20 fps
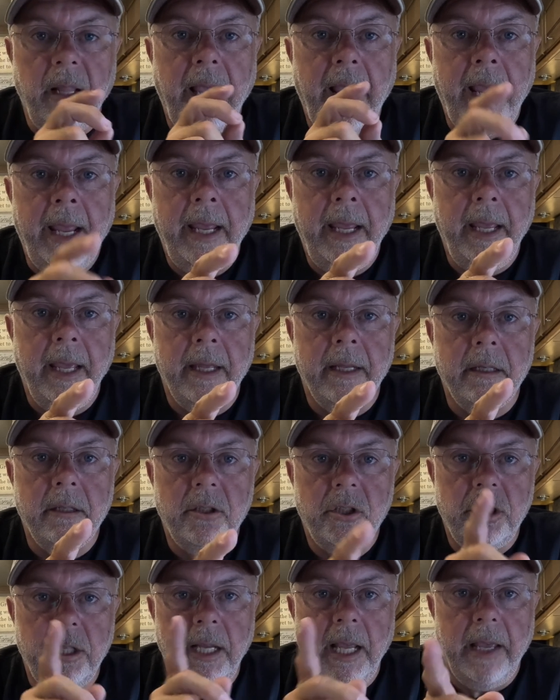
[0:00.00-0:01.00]
and
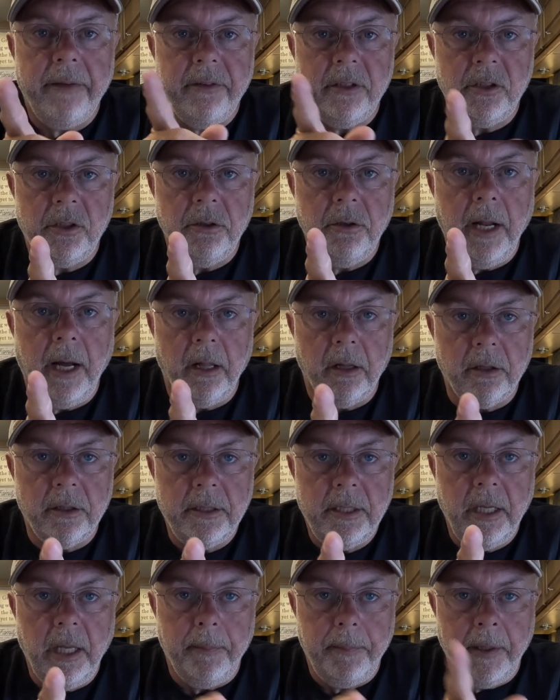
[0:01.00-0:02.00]
she gave a $2
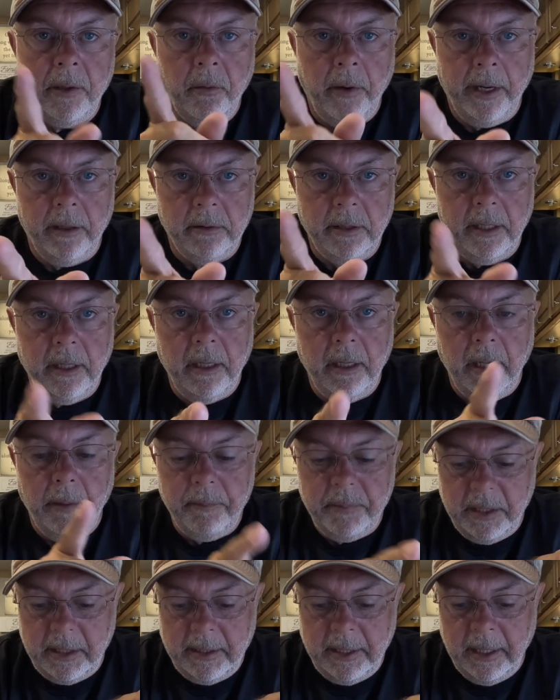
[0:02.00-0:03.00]
tip and rounded it
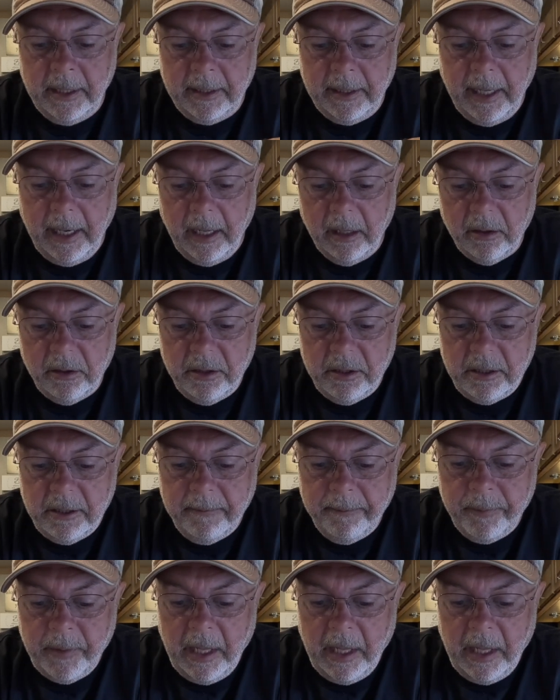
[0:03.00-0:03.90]
up to $10.